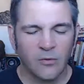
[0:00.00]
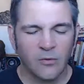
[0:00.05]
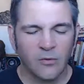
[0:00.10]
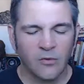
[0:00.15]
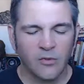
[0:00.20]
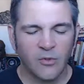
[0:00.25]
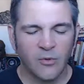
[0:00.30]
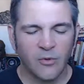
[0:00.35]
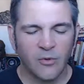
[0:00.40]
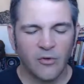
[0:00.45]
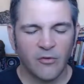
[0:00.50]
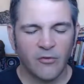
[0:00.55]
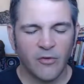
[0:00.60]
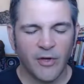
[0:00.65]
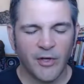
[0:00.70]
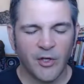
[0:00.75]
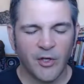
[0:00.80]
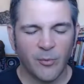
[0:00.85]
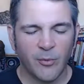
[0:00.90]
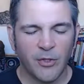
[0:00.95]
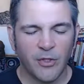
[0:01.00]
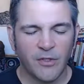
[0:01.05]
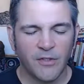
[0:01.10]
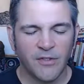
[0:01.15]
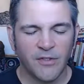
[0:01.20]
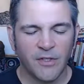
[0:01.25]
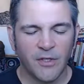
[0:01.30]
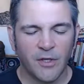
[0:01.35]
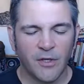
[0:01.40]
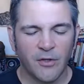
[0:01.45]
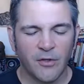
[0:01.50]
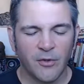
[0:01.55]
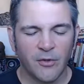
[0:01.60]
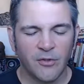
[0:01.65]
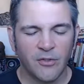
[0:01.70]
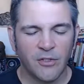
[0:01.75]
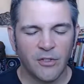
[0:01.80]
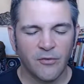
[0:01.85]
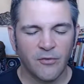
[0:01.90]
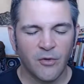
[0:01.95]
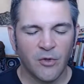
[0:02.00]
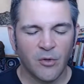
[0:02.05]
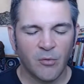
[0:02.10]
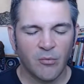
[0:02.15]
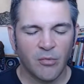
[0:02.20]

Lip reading: So in our final minutes together, see if you can